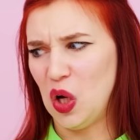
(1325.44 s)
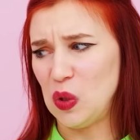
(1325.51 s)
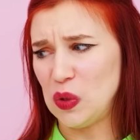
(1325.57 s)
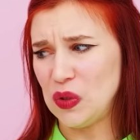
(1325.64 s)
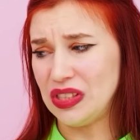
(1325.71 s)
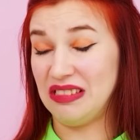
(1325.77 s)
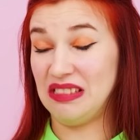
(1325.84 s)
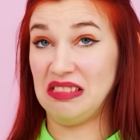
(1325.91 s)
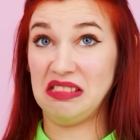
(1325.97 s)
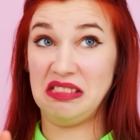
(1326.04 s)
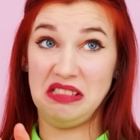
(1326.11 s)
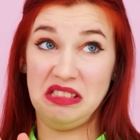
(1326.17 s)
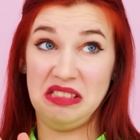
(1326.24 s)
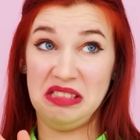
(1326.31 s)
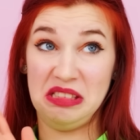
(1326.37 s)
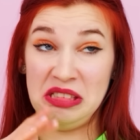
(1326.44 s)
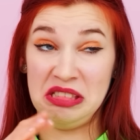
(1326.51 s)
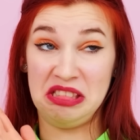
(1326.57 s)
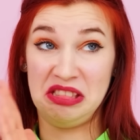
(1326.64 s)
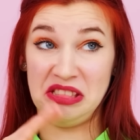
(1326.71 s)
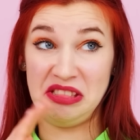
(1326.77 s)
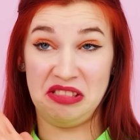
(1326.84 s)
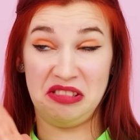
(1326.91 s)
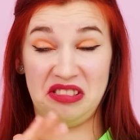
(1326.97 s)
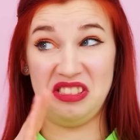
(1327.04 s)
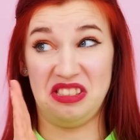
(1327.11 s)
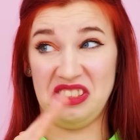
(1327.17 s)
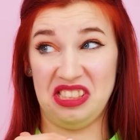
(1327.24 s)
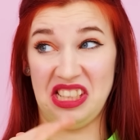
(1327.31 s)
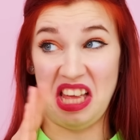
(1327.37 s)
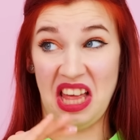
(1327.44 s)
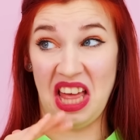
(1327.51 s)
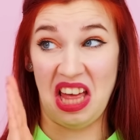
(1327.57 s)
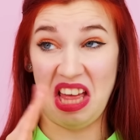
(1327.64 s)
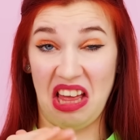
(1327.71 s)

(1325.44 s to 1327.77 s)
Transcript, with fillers: Oh. Ooh, that would be the